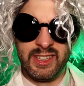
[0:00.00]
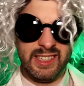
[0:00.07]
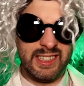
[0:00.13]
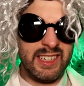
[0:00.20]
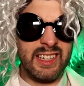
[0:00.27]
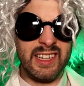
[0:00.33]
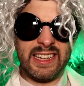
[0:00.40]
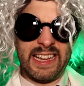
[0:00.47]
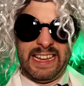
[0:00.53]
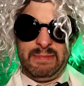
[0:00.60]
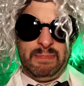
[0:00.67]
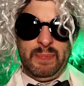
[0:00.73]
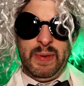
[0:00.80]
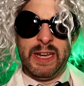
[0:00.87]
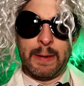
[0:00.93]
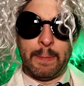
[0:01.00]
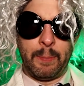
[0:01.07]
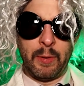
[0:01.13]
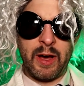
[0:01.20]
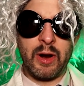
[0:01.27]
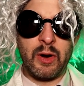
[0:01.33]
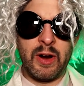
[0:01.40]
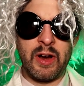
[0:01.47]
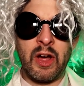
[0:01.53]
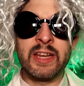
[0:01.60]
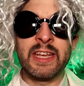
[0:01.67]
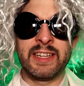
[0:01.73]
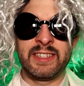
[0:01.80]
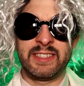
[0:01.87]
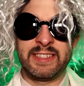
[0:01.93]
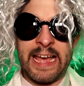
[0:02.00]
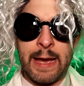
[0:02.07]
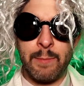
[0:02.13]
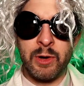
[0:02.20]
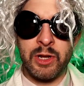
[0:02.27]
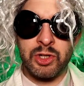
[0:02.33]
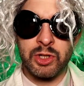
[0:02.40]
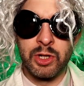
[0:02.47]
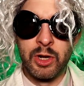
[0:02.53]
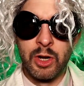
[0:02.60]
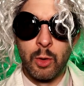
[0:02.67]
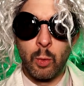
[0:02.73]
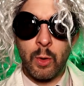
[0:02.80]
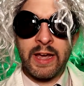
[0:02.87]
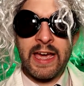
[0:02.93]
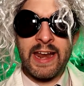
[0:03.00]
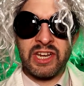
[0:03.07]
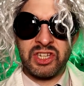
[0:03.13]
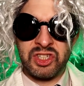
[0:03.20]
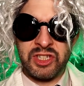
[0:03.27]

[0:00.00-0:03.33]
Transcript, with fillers: Yeah, peanut butter and onion sandwich? What kind of